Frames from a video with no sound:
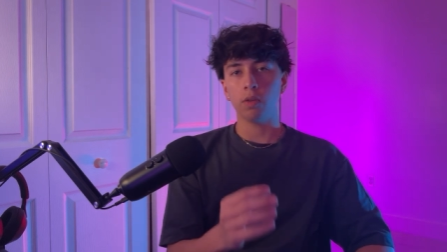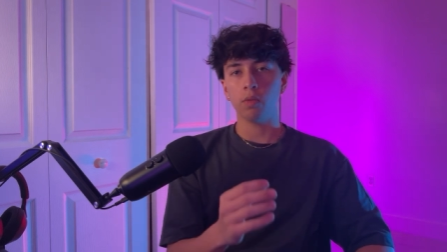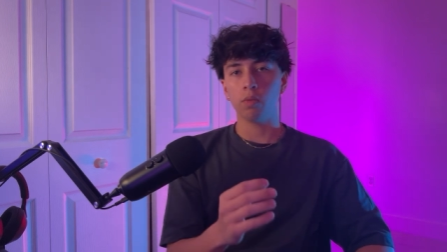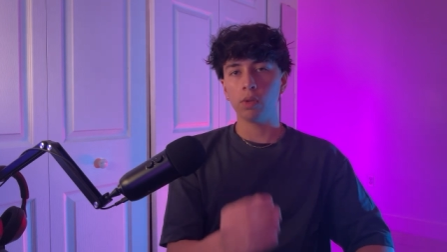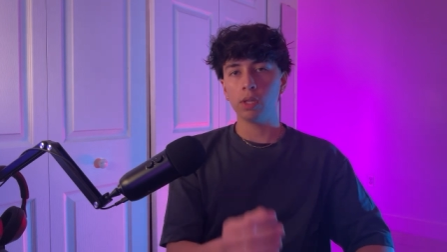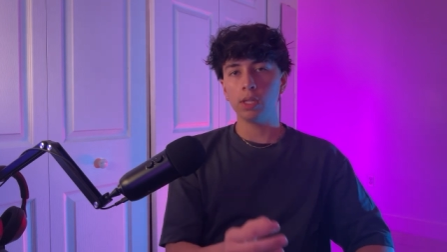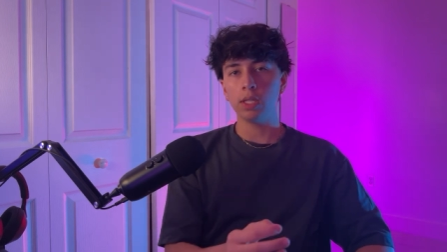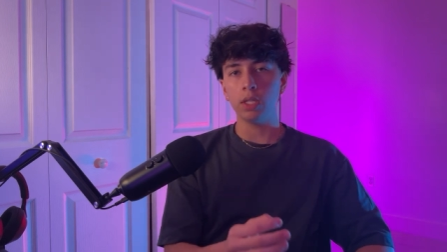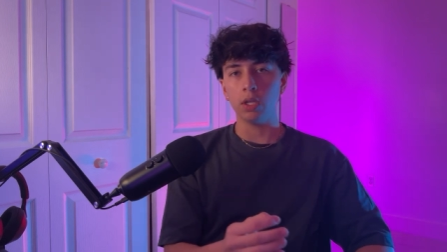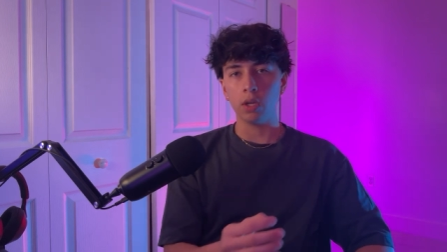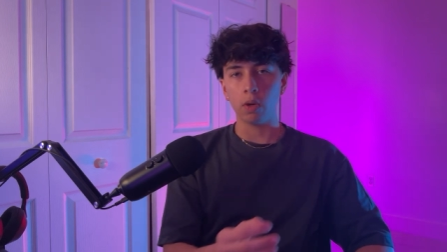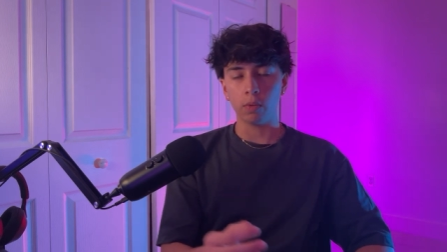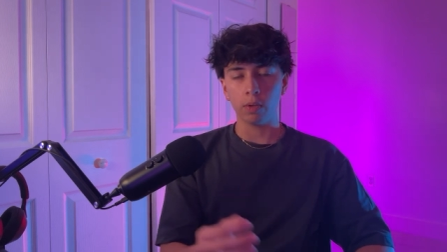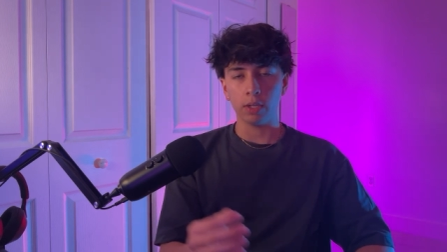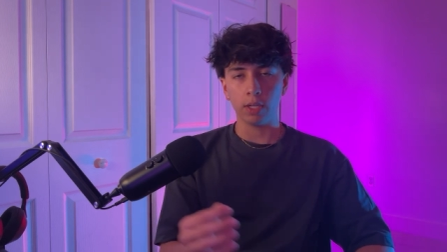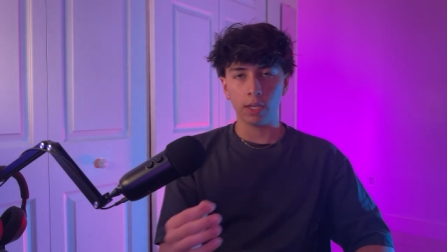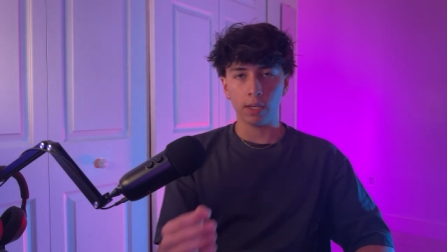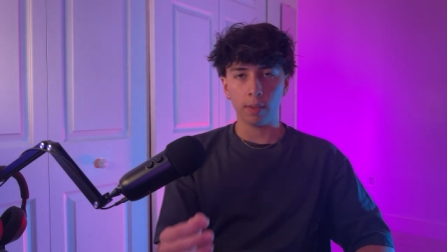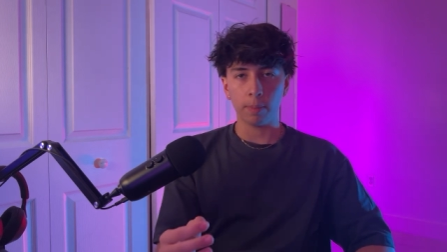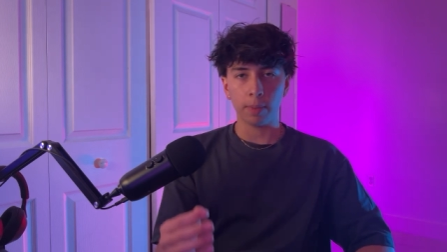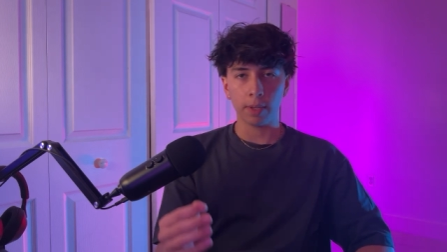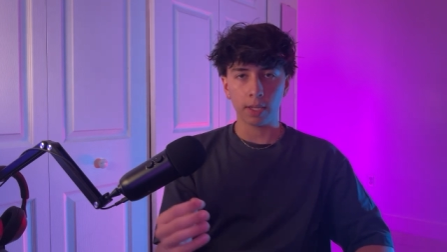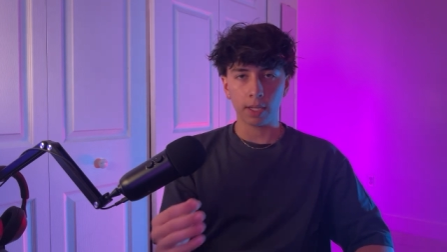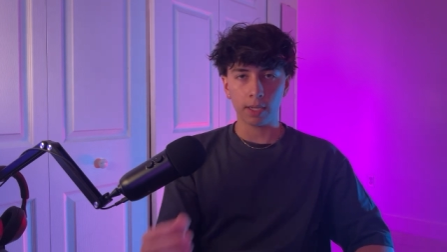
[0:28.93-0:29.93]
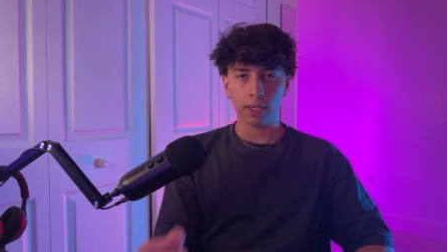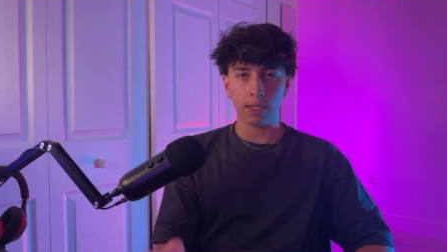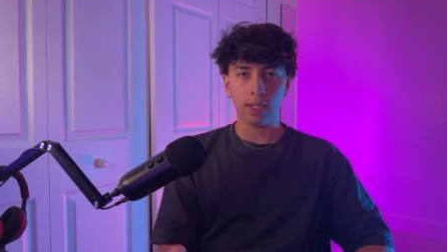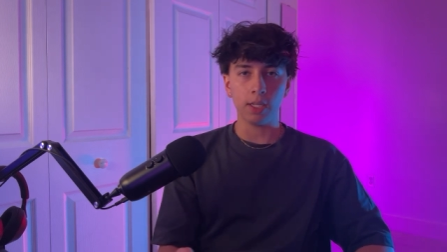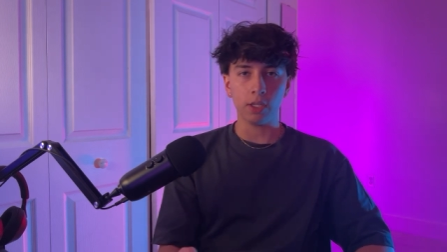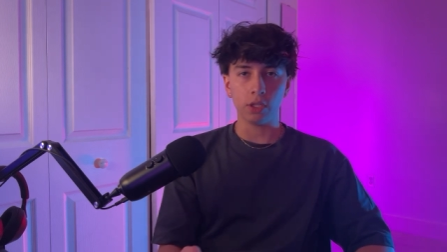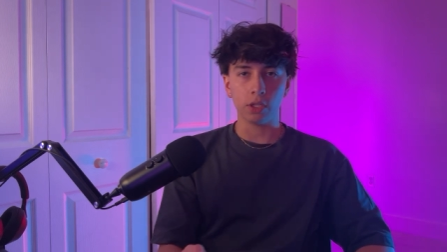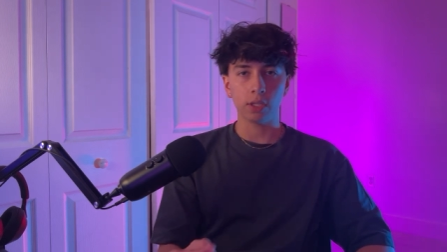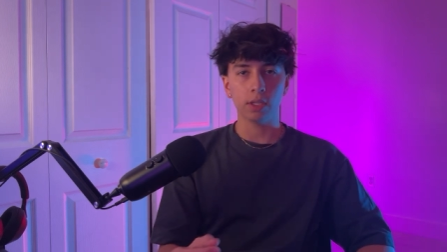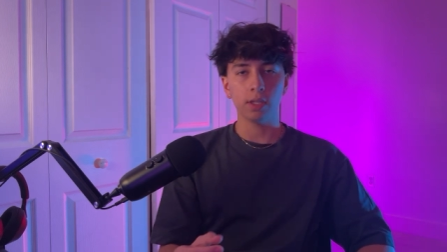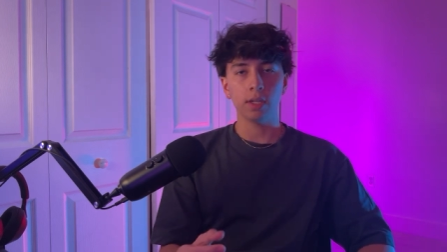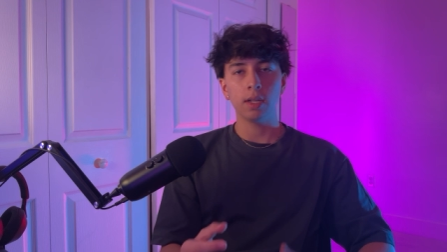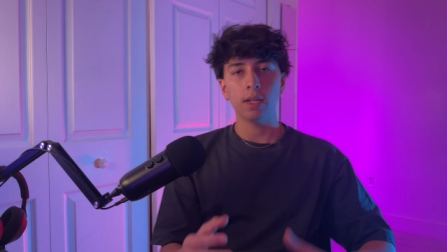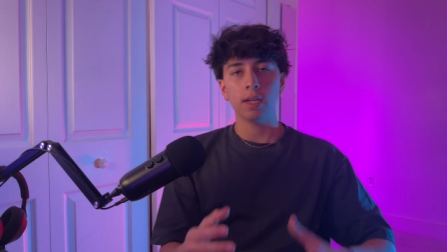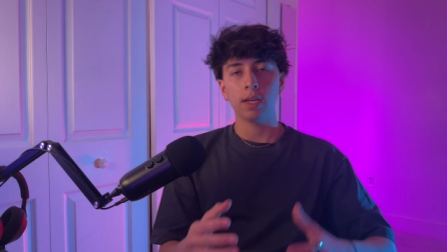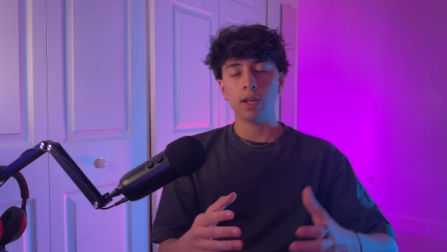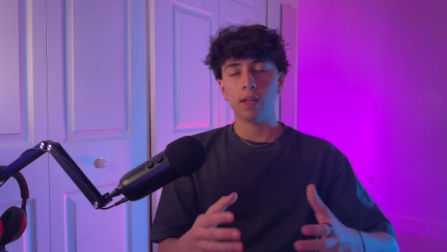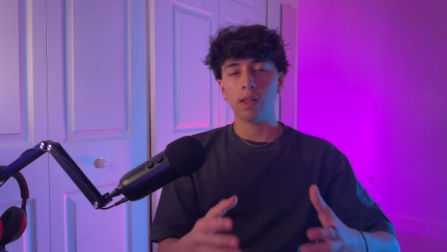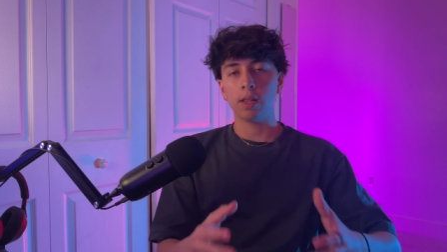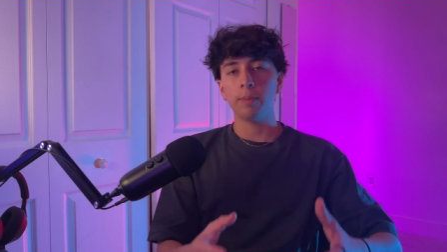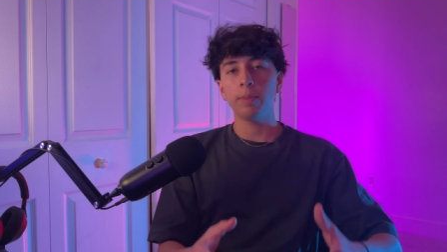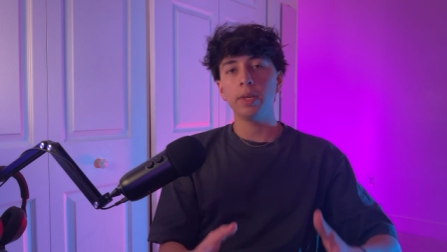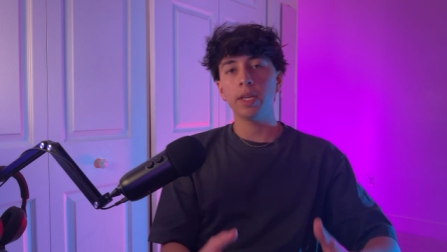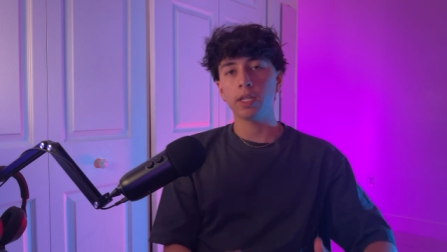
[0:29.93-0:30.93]
you really don't need to pick a niche.
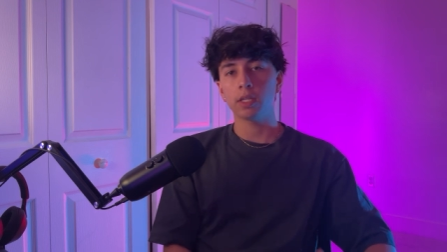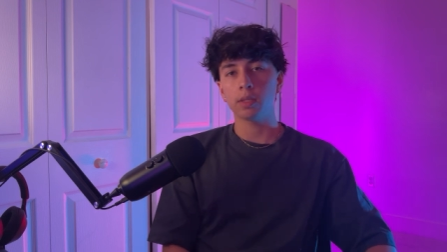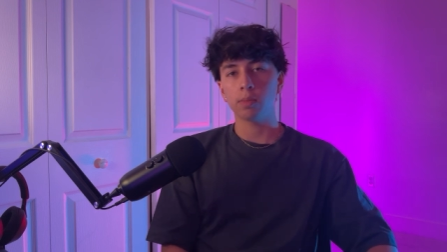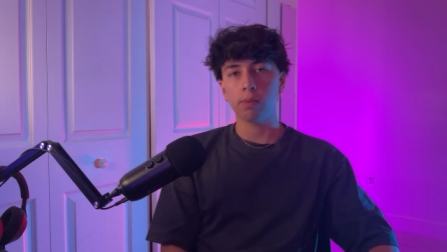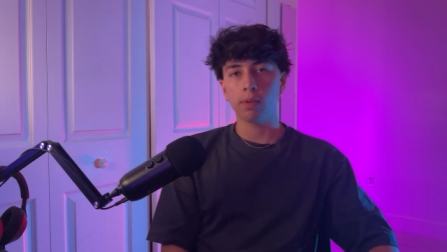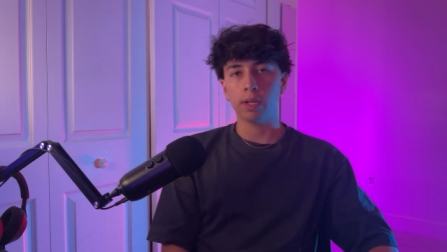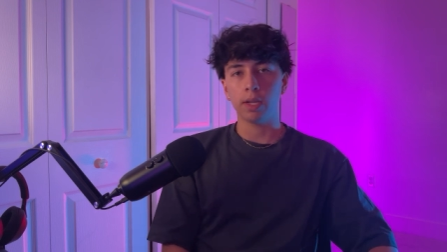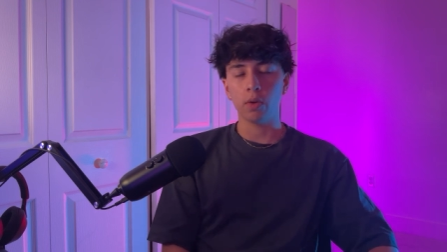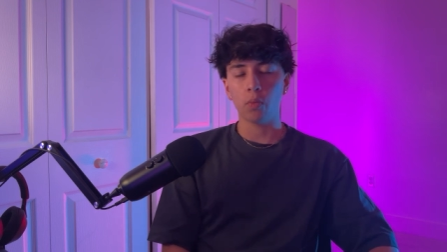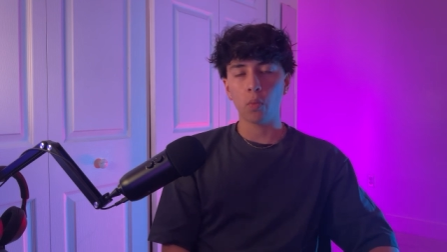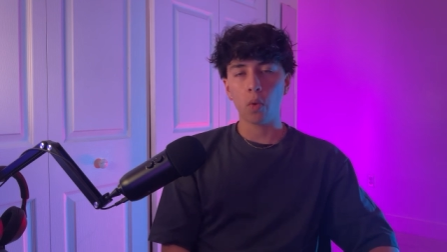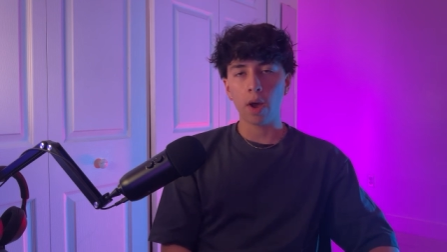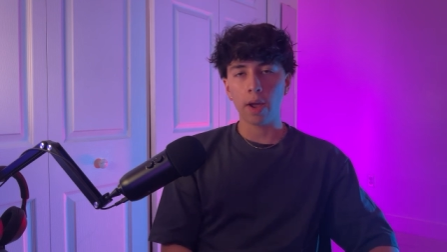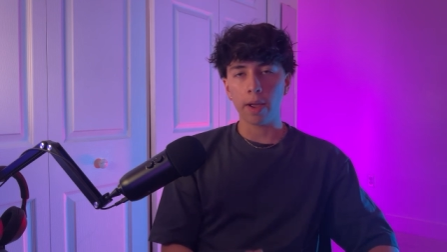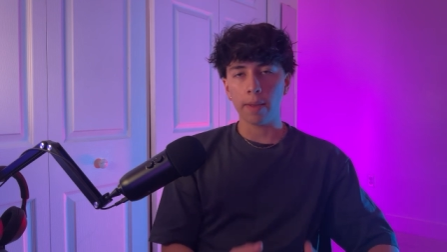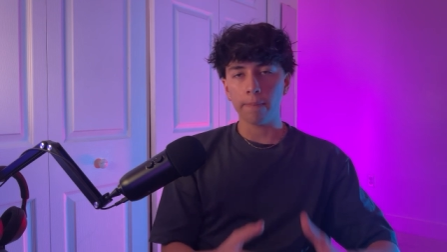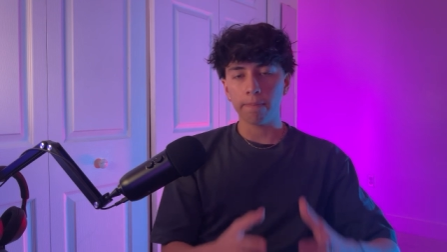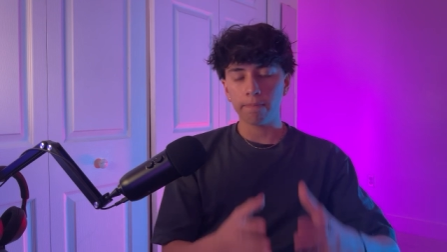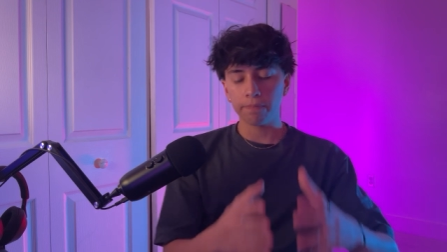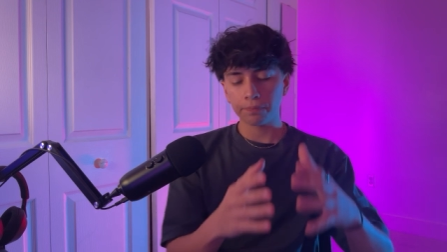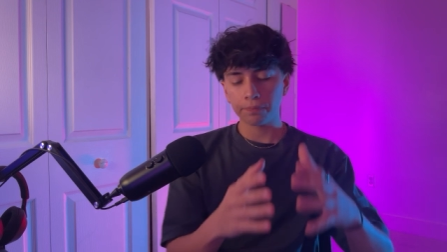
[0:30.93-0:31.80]
Now, let me explain why.